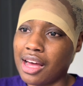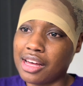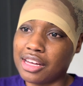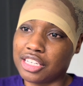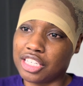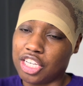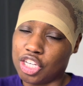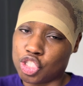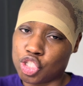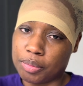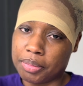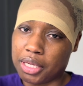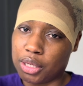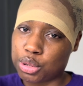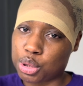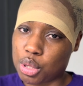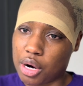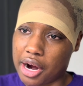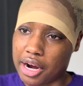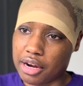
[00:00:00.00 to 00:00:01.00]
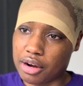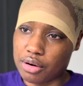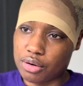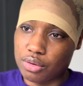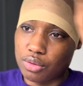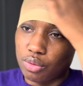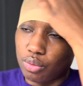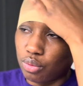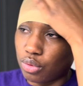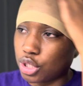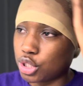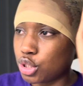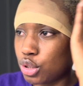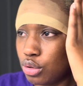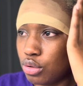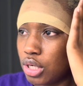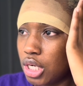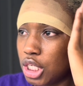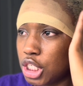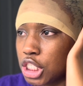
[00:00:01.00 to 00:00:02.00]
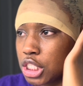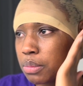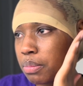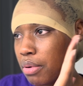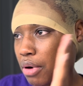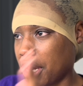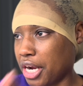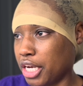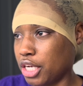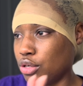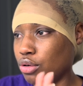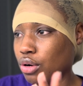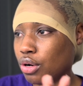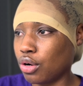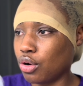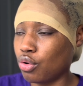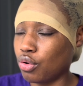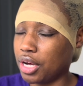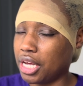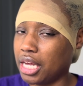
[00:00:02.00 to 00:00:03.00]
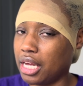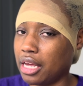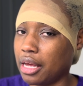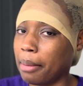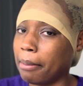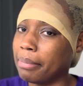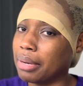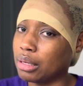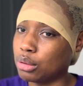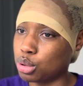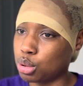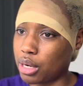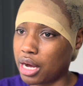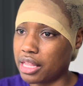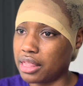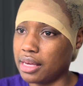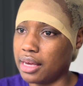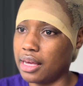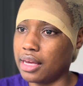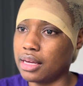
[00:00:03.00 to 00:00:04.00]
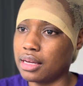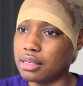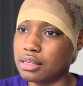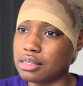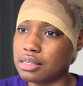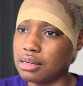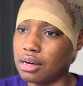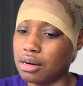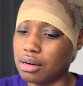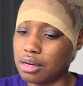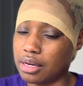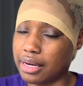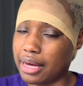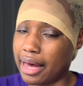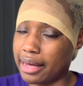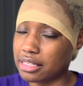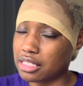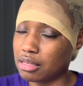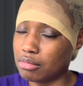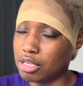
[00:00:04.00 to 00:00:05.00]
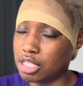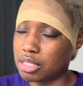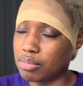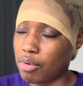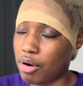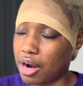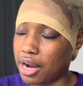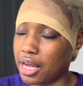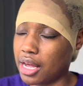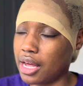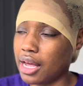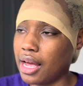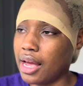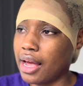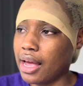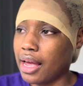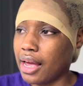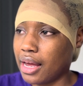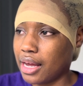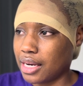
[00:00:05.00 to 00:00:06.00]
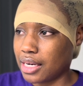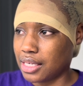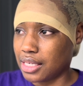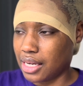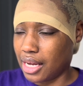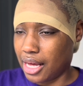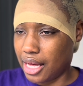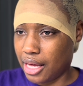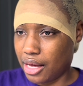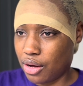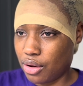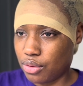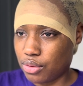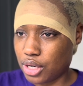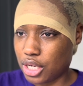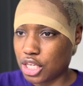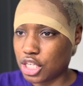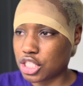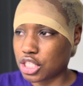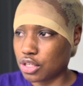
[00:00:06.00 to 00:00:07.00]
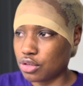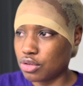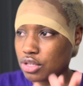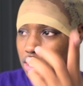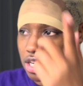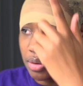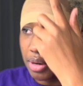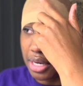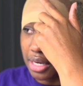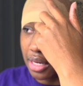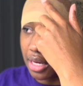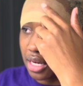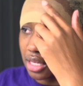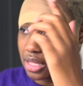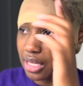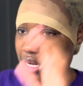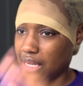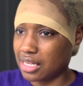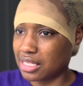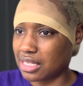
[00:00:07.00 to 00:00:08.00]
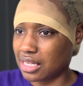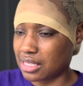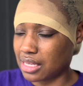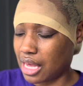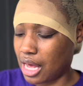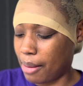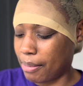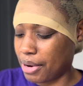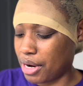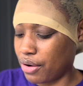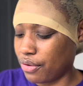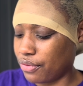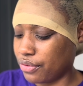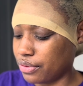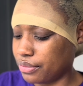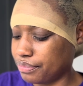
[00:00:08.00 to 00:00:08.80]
Get your blow dryer. Once you do the little spray, you're gonna go ahead and blow dry that Gots to Be spray down so you can get ready to cut the excess cap off.